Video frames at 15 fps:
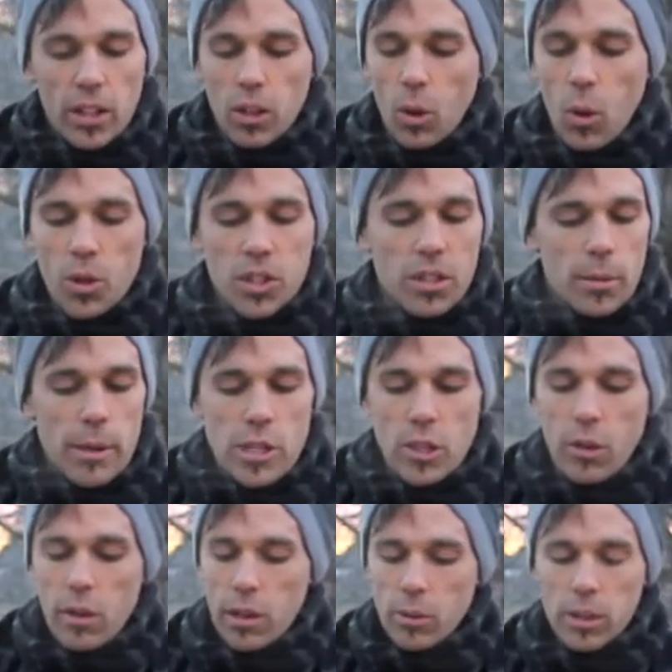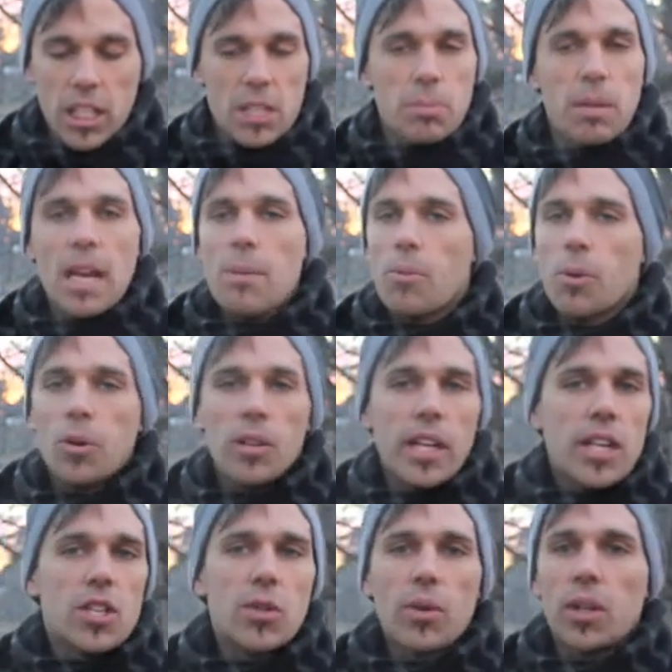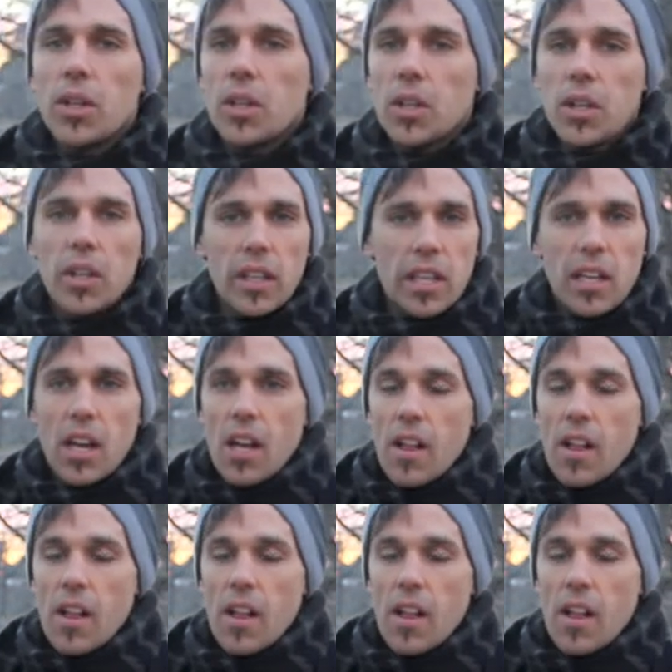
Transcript: the Lord's going to be doing with his people in Israel and